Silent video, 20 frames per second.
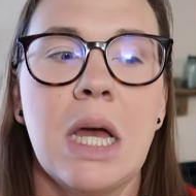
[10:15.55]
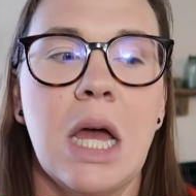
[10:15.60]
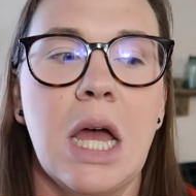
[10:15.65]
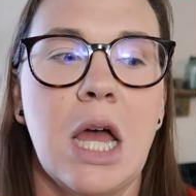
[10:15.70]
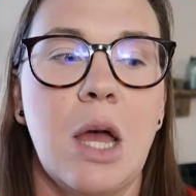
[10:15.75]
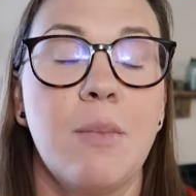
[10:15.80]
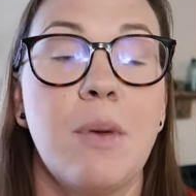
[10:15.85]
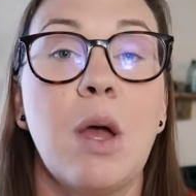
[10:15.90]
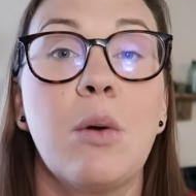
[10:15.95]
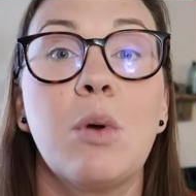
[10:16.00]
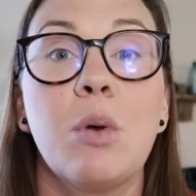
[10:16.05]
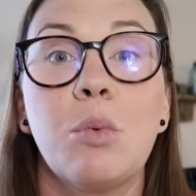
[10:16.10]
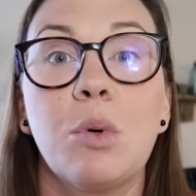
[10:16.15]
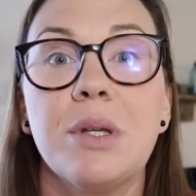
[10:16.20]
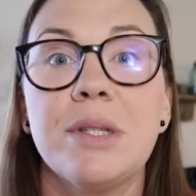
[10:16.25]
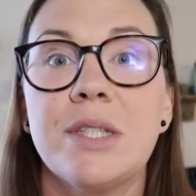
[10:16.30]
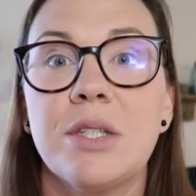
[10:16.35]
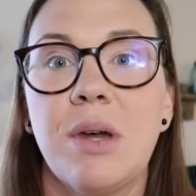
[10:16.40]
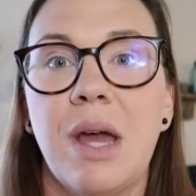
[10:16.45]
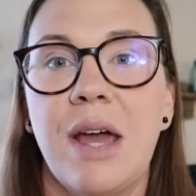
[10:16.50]
um, and we
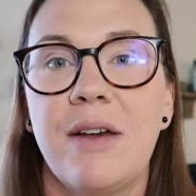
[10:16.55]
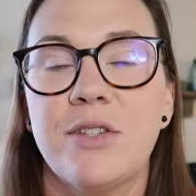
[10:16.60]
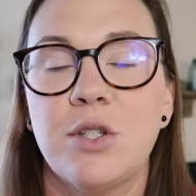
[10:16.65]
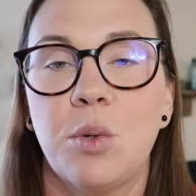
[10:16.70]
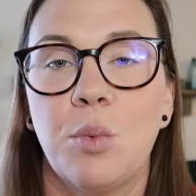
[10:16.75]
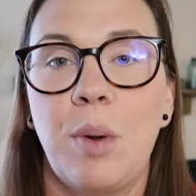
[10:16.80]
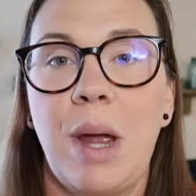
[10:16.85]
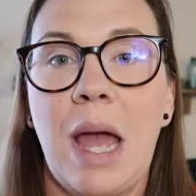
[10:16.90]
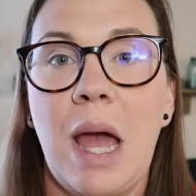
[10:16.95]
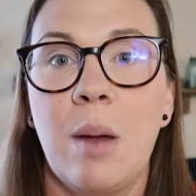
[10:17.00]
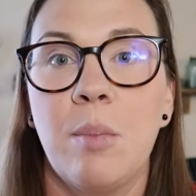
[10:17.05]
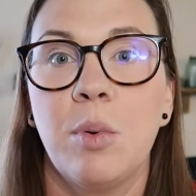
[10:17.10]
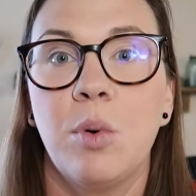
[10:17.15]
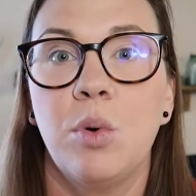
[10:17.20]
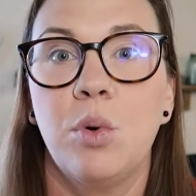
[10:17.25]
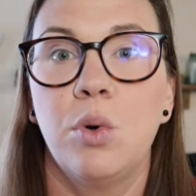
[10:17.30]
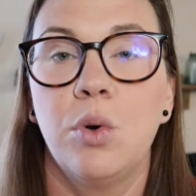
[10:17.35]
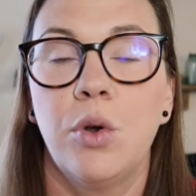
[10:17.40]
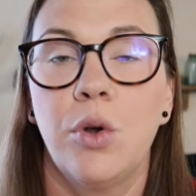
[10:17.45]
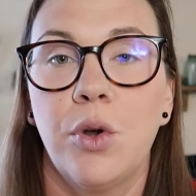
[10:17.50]
will still have to wrap
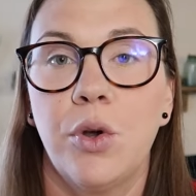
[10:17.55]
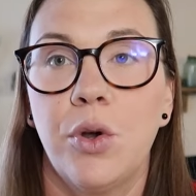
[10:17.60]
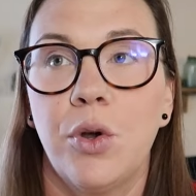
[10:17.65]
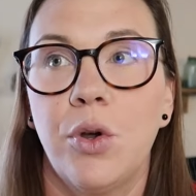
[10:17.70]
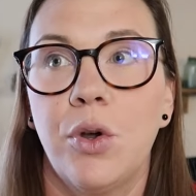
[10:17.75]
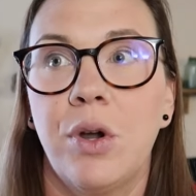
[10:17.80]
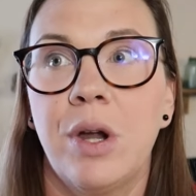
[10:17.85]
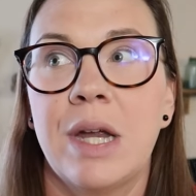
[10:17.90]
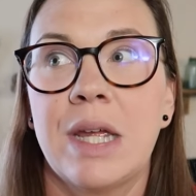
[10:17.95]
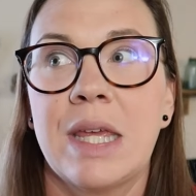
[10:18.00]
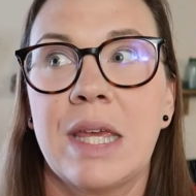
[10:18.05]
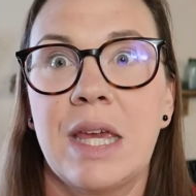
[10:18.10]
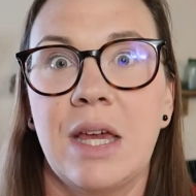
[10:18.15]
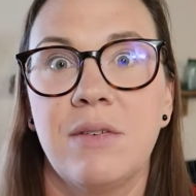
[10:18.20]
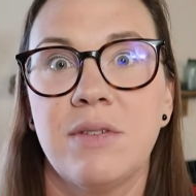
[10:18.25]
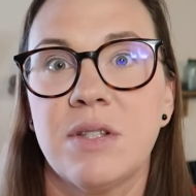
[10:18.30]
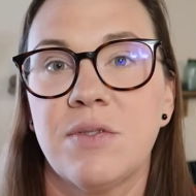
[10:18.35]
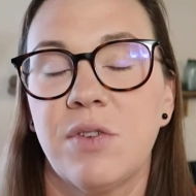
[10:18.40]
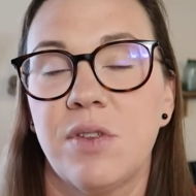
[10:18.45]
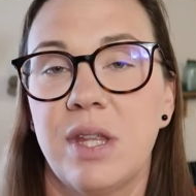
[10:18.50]
her
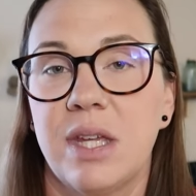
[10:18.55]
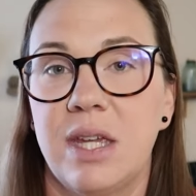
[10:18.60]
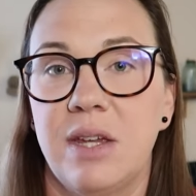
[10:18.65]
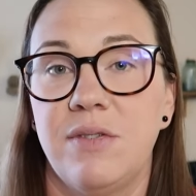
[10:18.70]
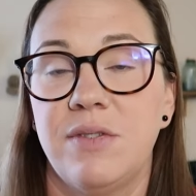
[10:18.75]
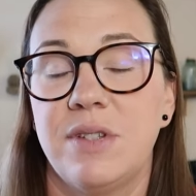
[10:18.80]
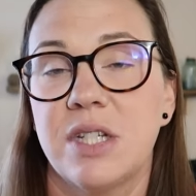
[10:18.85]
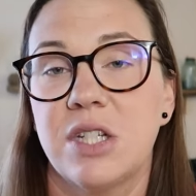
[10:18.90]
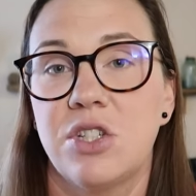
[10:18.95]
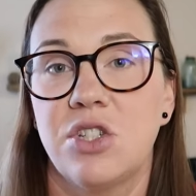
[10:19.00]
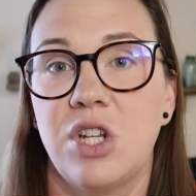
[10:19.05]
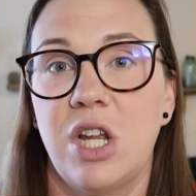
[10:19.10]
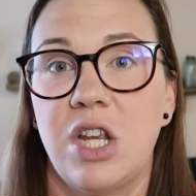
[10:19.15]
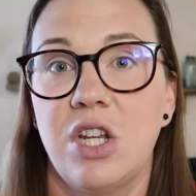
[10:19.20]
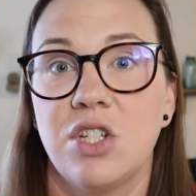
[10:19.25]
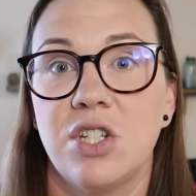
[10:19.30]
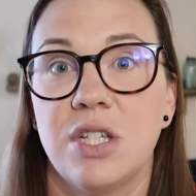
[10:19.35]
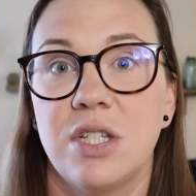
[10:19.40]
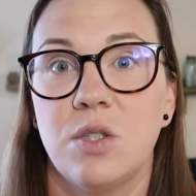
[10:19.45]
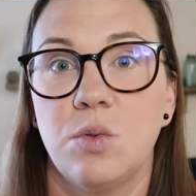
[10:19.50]
gifts for the gift
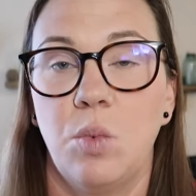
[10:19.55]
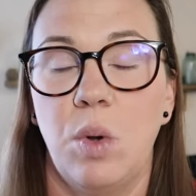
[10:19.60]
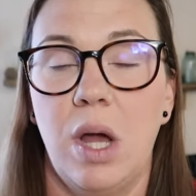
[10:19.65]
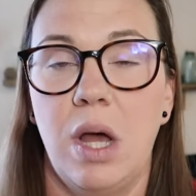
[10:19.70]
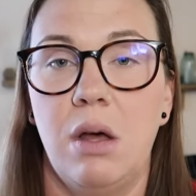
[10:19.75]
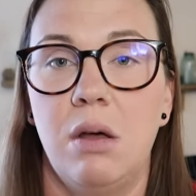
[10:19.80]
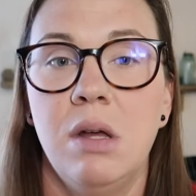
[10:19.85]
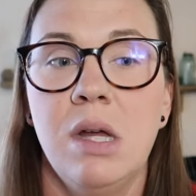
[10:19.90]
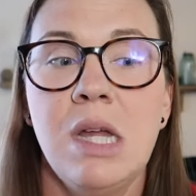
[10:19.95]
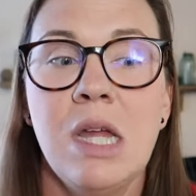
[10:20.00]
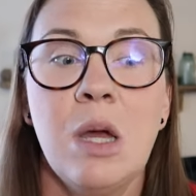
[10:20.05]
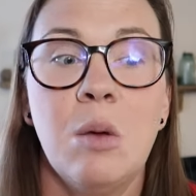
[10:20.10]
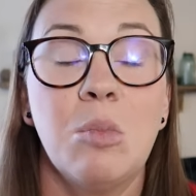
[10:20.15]
exchange as well.